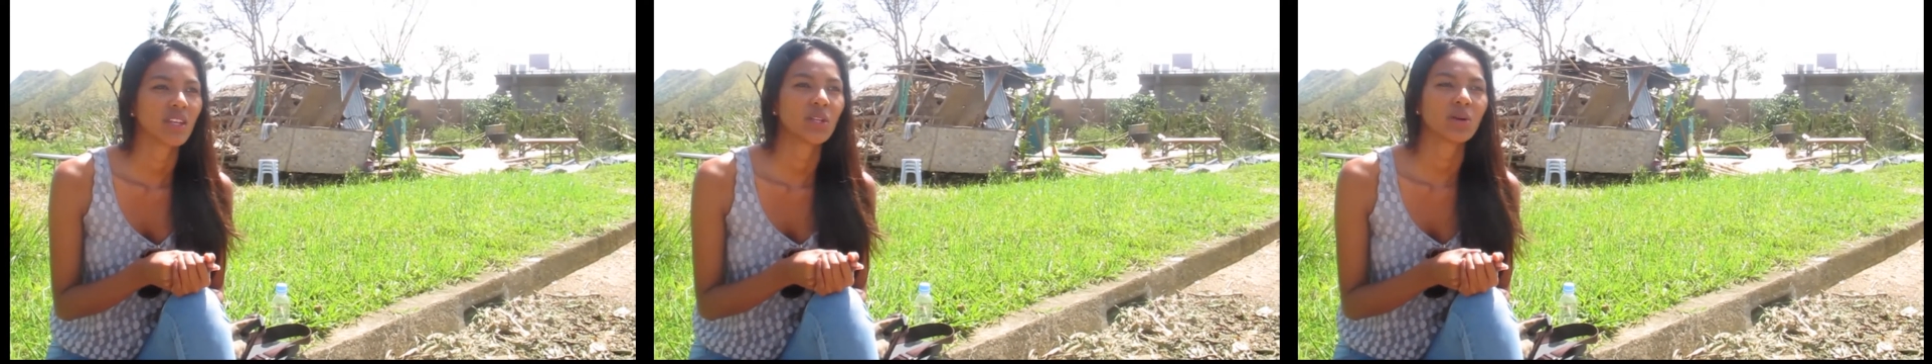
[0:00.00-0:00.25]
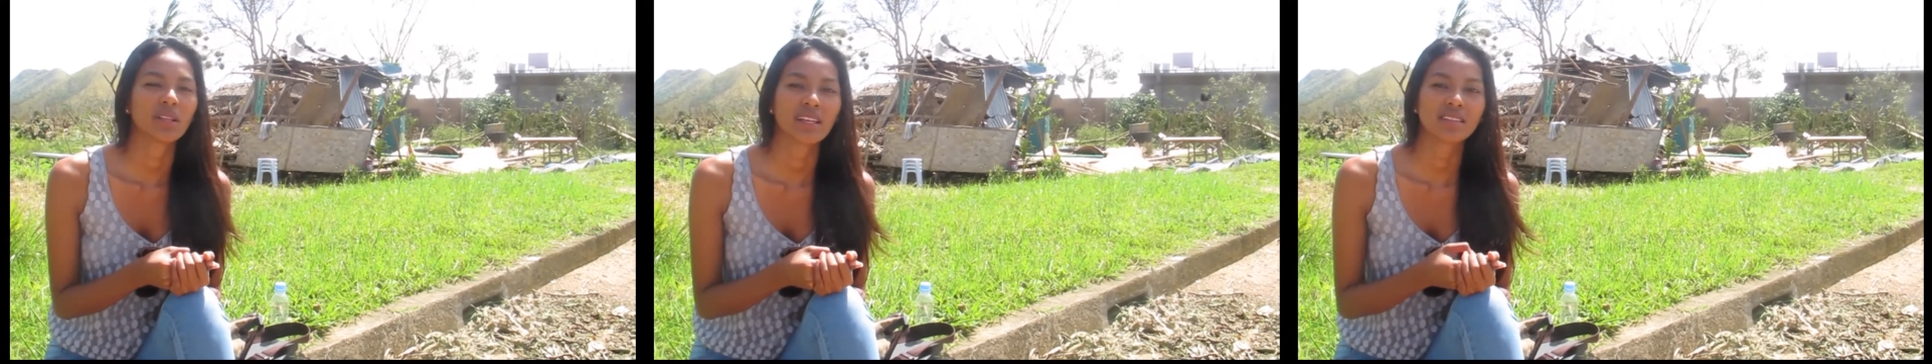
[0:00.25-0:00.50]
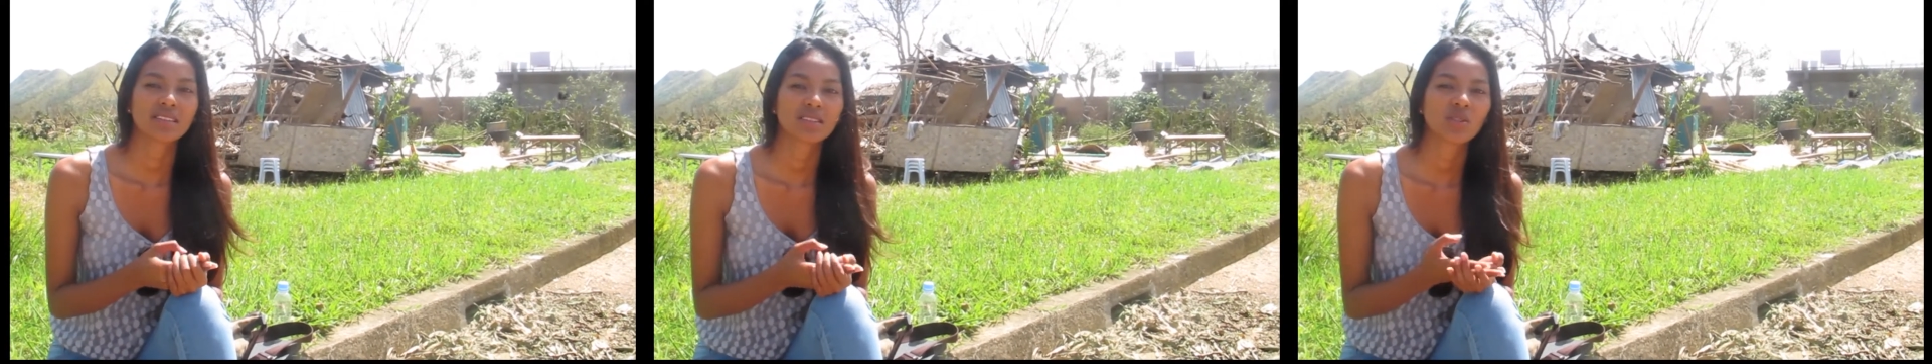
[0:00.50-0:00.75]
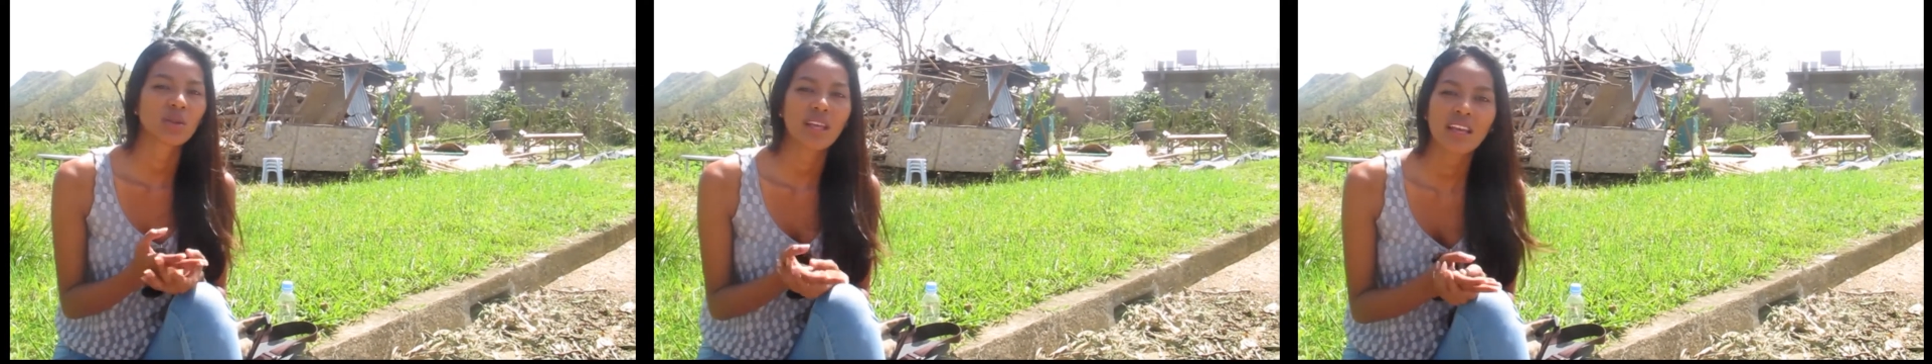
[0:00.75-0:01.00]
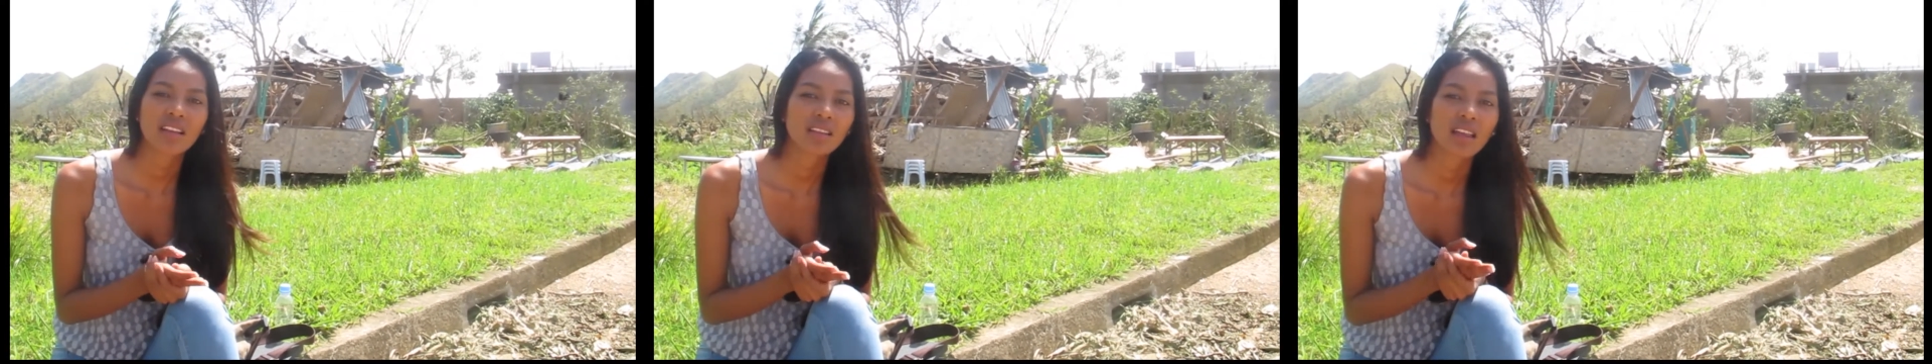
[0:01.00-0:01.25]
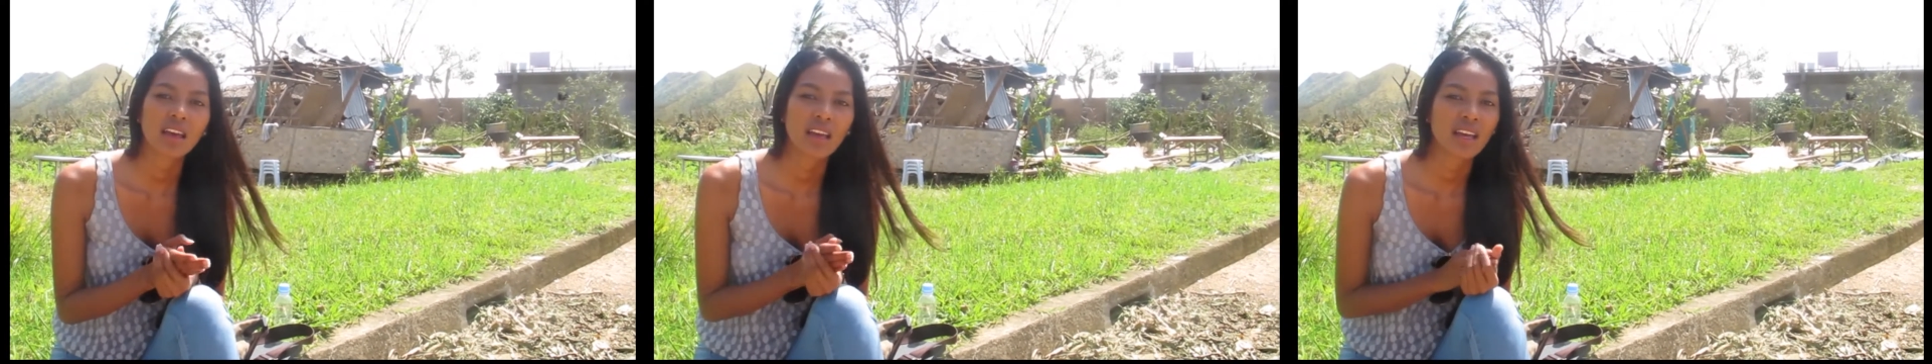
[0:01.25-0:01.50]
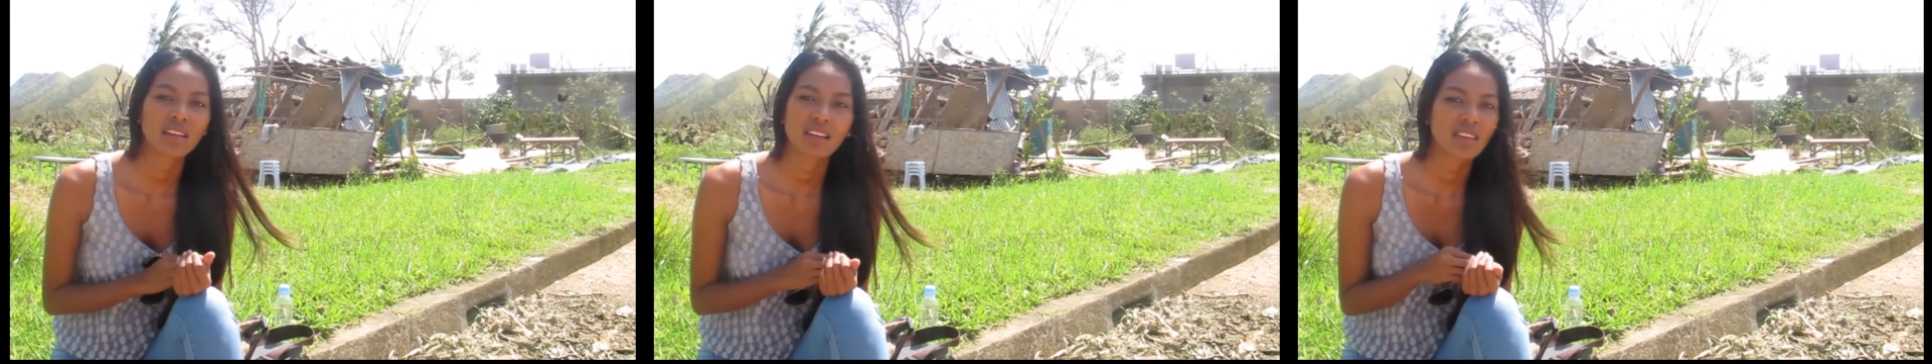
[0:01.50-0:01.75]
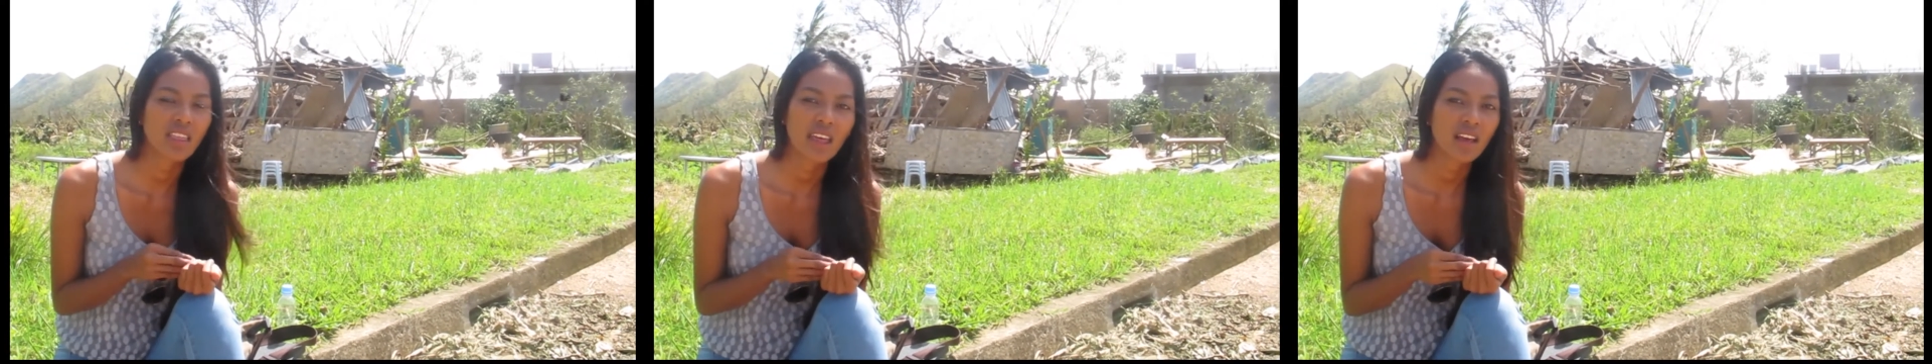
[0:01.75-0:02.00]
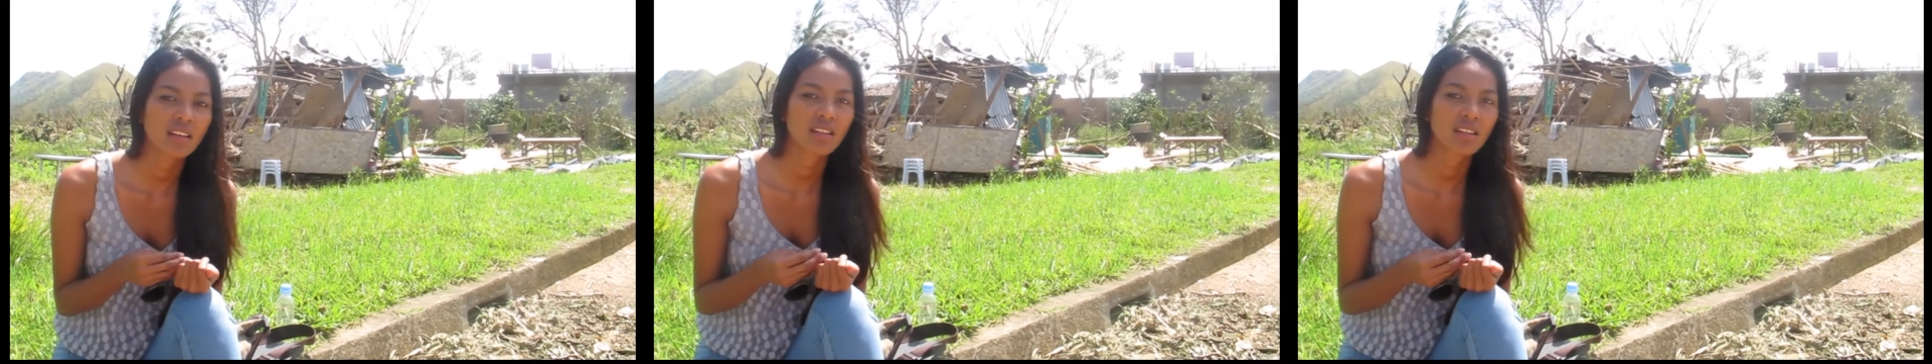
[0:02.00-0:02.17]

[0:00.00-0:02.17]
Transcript: you know like donate anything